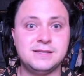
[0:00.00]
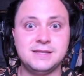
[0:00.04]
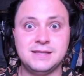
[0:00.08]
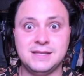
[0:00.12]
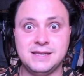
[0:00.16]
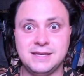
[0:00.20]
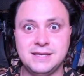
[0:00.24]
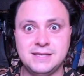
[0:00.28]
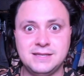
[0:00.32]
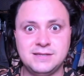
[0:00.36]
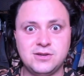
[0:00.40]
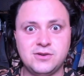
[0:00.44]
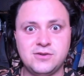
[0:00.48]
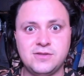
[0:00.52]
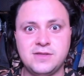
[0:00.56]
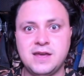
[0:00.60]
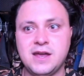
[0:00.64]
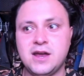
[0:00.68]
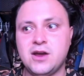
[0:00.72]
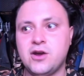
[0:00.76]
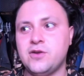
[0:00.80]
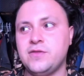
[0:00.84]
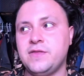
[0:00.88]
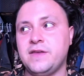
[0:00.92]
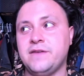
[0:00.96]
These are
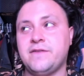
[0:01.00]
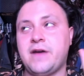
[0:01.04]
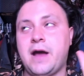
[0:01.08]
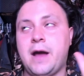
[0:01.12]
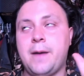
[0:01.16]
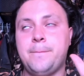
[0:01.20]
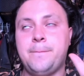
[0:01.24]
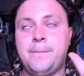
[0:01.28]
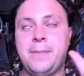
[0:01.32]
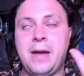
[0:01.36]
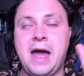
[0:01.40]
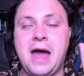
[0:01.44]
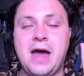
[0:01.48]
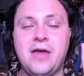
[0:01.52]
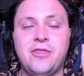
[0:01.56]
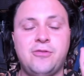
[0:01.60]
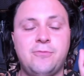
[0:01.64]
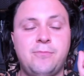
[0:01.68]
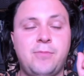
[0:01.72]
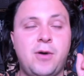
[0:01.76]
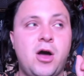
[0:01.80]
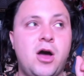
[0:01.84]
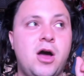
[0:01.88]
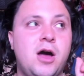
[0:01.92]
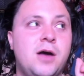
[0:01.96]
there. They've got bath
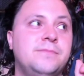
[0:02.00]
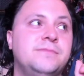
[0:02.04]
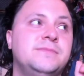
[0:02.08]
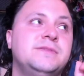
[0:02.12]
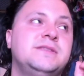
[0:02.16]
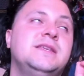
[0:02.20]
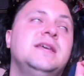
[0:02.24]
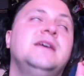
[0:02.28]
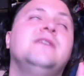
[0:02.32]
bombs.